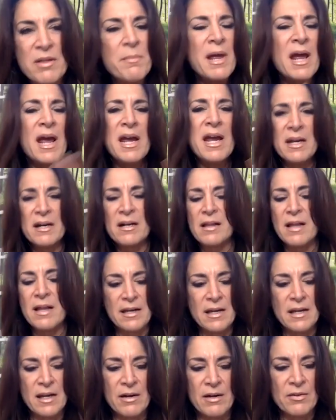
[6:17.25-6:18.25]
I mean, I had a
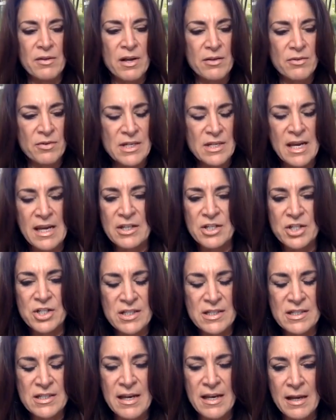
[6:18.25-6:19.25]
client in here the other day, and
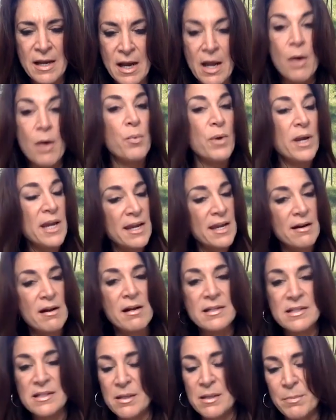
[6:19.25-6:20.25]
she said, we hit
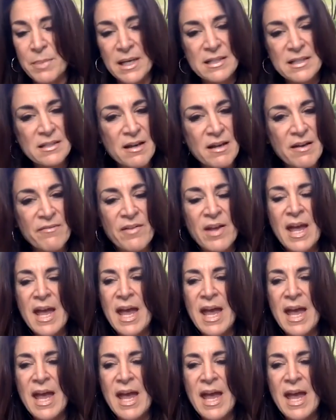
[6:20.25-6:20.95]
on some big stuff.